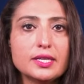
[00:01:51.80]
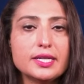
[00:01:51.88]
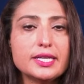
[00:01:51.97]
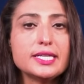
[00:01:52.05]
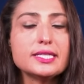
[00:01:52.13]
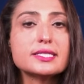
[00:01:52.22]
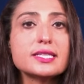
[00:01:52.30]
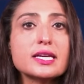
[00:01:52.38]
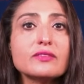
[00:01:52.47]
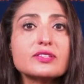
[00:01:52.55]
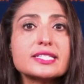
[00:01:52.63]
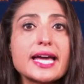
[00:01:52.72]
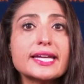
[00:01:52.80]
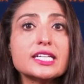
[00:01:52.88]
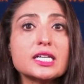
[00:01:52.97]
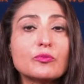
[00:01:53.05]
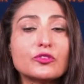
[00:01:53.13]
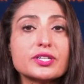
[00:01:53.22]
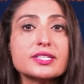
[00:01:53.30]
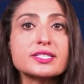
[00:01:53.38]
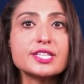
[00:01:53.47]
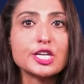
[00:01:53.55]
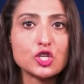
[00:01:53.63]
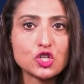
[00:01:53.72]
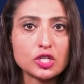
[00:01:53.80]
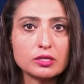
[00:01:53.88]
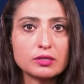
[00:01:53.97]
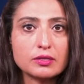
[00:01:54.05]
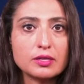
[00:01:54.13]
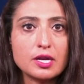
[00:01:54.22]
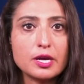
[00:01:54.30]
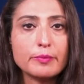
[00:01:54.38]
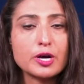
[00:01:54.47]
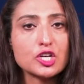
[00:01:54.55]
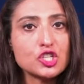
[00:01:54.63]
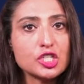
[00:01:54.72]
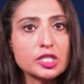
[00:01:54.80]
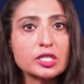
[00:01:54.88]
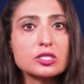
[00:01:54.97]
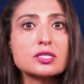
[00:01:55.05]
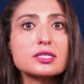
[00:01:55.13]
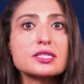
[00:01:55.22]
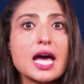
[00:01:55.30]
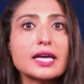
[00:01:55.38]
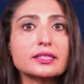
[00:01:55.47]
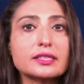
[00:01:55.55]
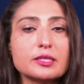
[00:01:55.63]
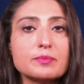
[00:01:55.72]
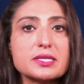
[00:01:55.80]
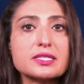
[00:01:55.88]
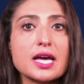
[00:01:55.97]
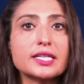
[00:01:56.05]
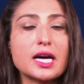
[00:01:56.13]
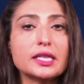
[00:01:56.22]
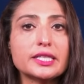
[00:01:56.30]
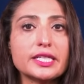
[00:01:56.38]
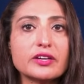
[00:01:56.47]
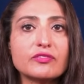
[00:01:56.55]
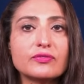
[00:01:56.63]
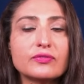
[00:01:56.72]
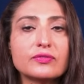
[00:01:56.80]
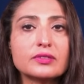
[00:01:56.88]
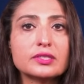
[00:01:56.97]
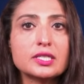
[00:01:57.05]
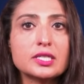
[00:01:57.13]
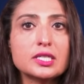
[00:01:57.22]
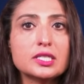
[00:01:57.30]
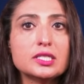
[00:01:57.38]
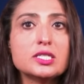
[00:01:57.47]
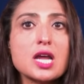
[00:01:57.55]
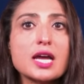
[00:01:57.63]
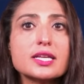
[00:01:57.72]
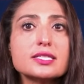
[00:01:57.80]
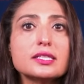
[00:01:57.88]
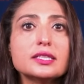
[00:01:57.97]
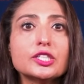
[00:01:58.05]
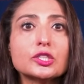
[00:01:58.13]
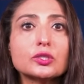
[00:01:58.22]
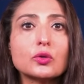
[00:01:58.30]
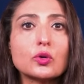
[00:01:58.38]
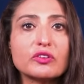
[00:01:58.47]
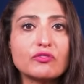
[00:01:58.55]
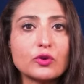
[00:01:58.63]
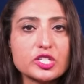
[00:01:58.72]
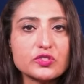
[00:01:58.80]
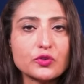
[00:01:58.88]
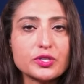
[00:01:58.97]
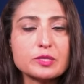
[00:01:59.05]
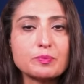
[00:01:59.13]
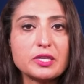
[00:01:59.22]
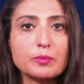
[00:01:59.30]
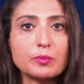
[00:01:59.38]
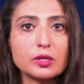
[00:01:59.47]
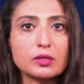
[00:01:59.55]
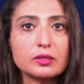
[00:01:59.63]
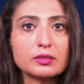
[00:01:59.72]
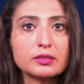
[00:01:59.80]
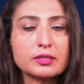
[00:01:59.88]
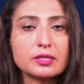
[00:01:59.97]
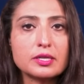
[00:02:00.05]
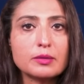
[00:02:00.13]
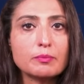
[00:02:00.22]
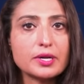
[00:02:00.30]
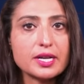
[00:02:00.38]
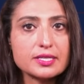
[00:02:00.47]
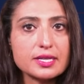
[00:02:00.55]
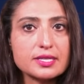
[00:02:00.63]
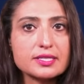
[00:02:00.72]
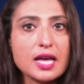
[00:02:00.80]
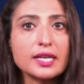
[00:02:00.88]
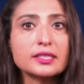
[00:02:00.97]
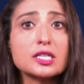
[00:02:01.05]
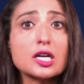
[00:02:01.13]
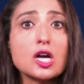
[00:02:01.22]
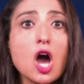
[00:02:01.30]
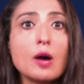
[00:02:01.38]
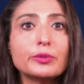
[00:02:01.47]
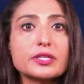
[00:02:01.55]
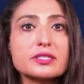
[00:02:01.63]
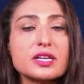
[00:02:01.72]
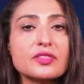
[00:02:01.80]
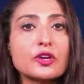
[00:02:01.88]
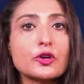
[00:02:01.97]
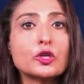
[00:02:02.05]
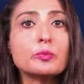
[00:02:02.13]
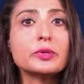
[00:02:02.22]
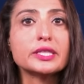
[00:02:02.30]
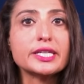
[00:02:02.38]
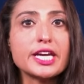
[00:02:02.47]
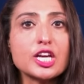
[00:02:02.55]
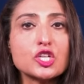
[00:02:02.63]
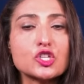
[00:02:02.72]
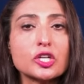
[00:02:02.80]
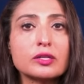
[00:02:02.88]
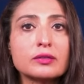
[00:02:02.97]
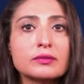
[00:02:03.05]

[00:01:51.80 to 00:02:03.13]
Instead of standing up for his nation, Pashinyan stood silently beside Aliyev, not as a leader or a voice for his people, but as a silent accomplice in their humiliation.